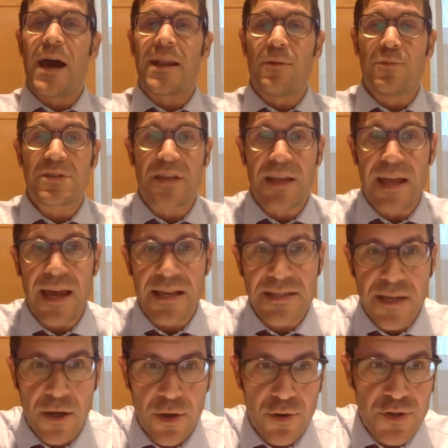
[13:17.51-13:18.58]
and he was going to ask
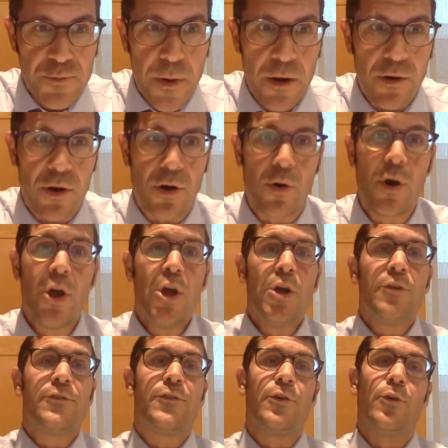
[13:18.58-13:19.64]
HaKadosh Baruch Hu
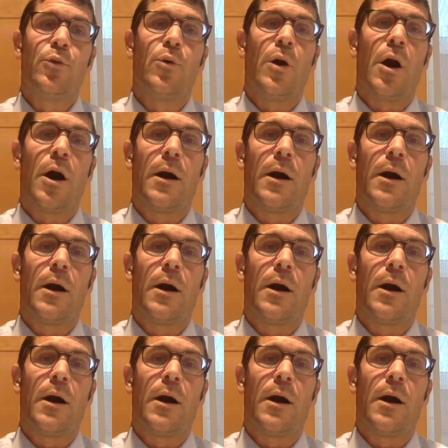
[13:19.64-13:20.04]
to